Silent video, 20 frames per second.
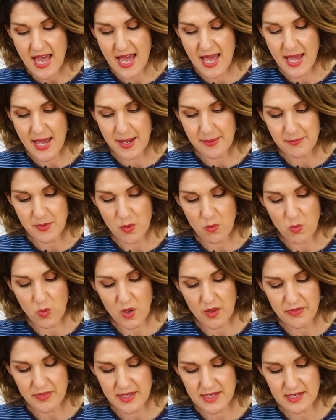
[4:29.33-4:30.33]
um,
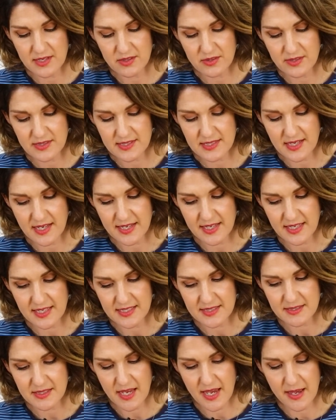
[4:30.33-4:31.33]
one that looks like
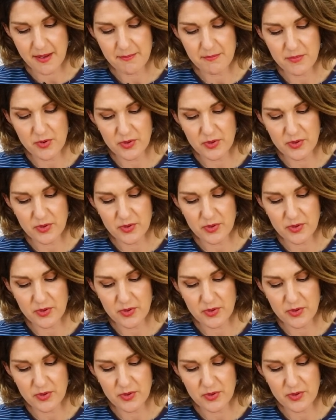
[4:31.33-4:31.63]
it's um,